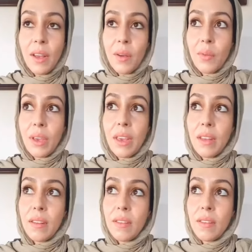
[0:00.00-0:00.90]

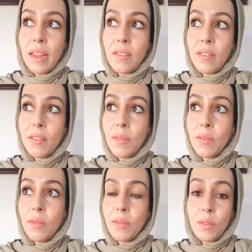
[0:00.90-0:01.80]
We tend
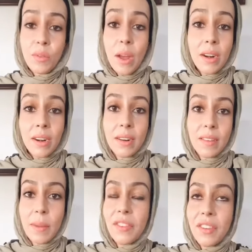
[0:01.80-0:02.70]
to lose water,
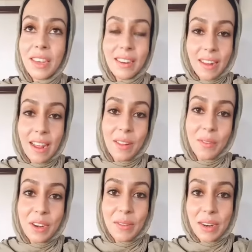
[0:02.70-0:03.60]
especially here in
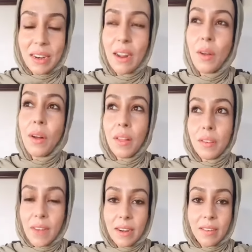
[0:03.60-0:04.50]
California right now. All the
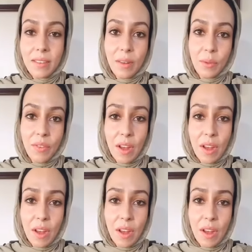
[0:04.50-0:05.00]
fires that we've